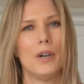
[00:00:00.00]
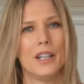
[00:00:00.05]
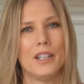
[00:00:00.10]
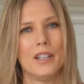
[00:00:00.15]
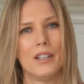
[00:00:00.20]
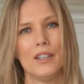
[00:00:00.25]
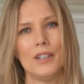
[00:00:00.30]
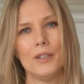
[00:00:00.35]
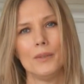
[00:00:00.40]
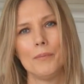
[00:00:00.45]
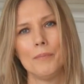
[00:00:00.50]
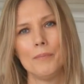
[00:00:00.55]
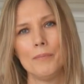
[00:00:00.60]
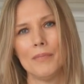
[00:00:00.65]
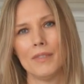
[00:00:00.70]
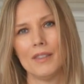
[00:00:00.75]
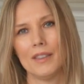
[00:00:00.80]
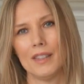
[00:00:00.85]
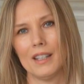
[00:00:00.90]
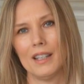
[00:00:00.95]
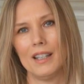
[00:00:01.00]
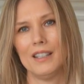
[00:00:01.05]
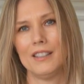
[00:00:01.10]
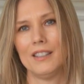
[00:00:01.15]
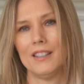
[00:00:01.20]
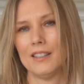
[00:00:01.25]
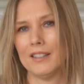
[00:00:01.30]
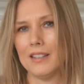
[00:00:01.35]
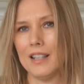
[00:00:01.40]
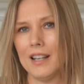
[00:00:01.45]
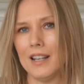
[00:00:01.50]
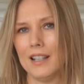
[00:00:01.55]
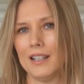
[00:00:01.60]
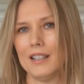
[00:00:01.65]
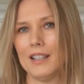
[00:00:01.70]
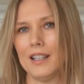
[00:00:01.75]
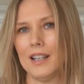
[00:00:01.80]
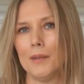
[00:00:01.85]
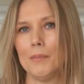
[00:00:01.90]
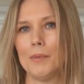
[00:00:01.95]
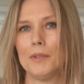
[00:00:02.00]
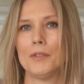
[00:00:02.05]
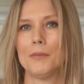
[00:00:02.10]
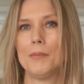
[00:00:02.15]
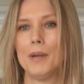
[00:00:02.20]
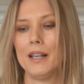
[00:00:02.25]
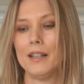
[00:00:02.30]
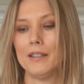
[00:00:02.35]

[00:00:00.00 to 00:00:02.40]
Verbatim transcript: I don't know. It's just another type of smell.